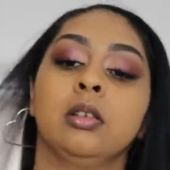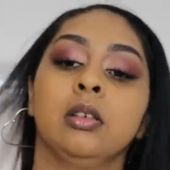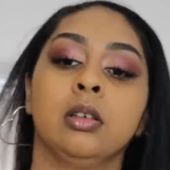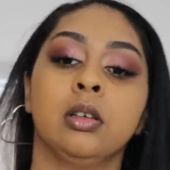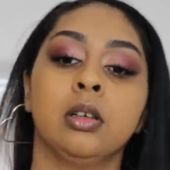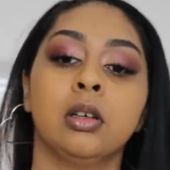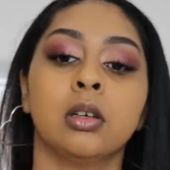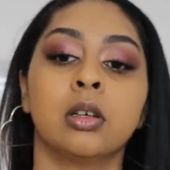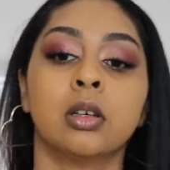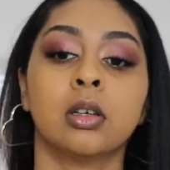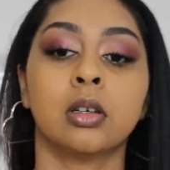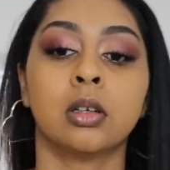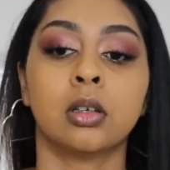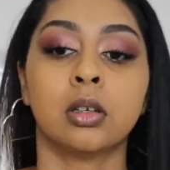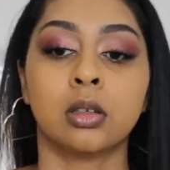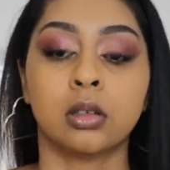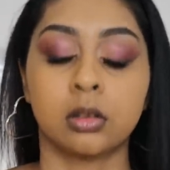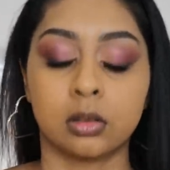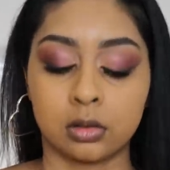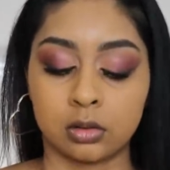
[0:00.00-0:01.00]

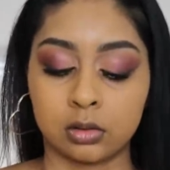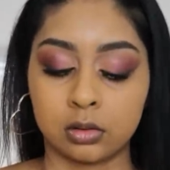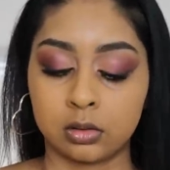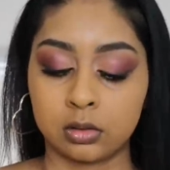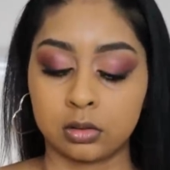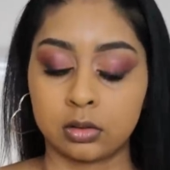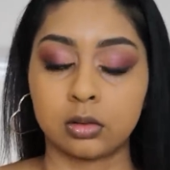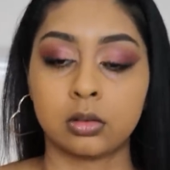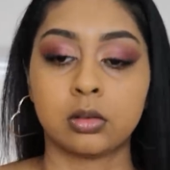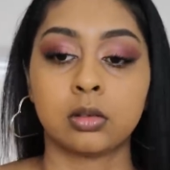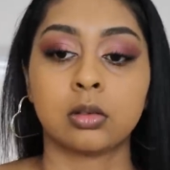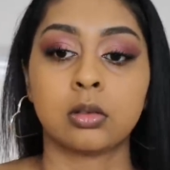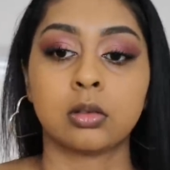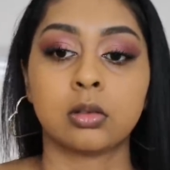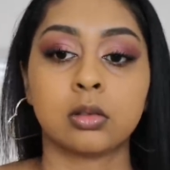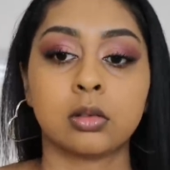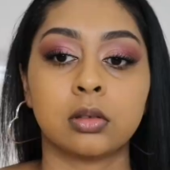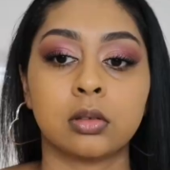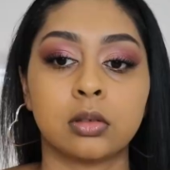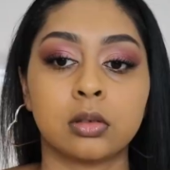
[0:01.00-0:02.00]

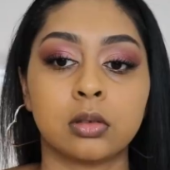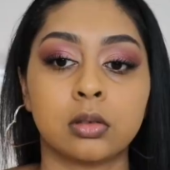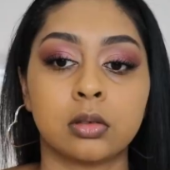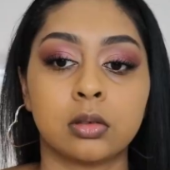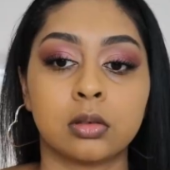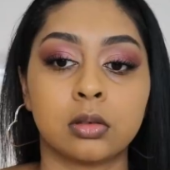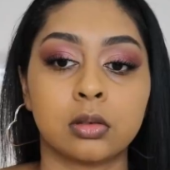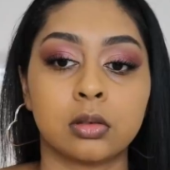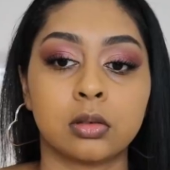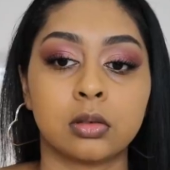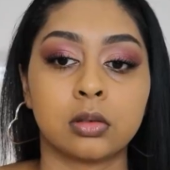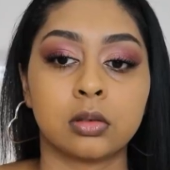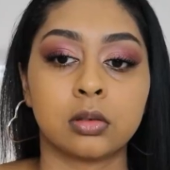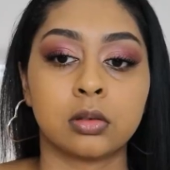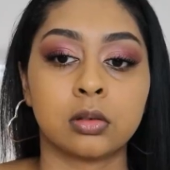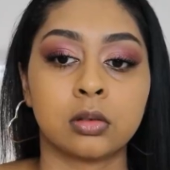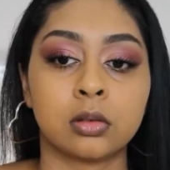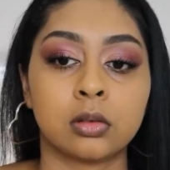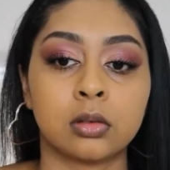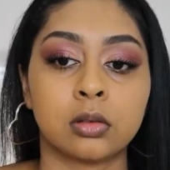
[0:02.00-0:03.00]

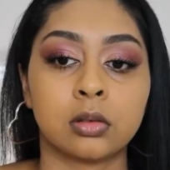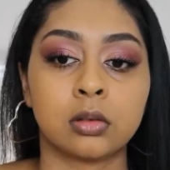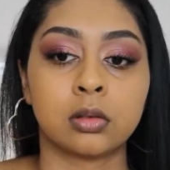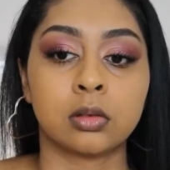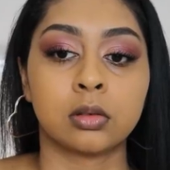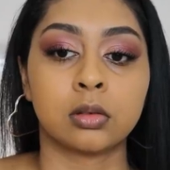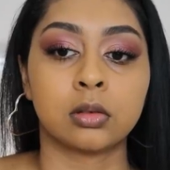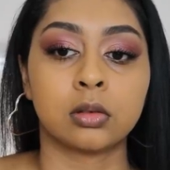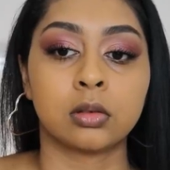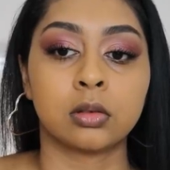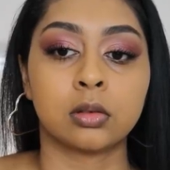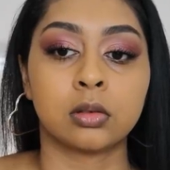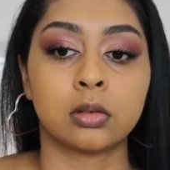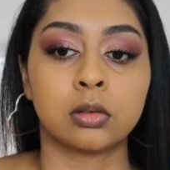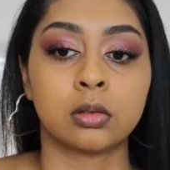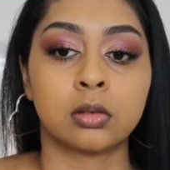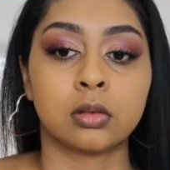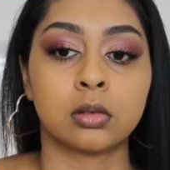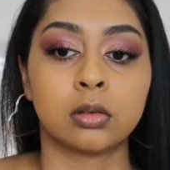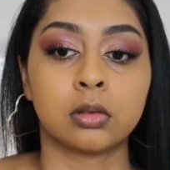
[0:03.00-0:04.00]

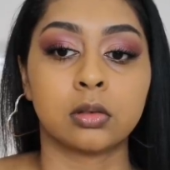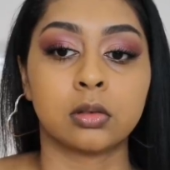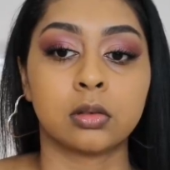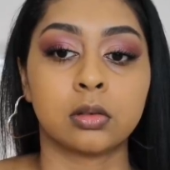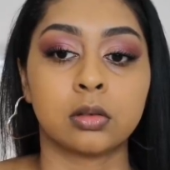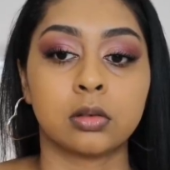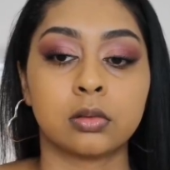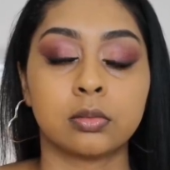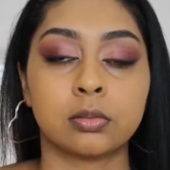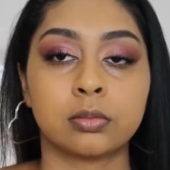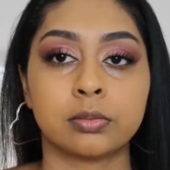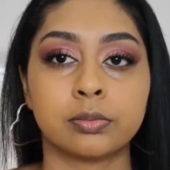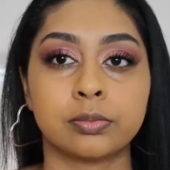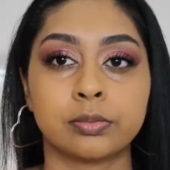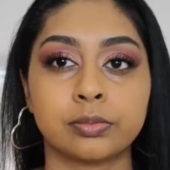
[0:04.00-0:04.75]
(no one is talking)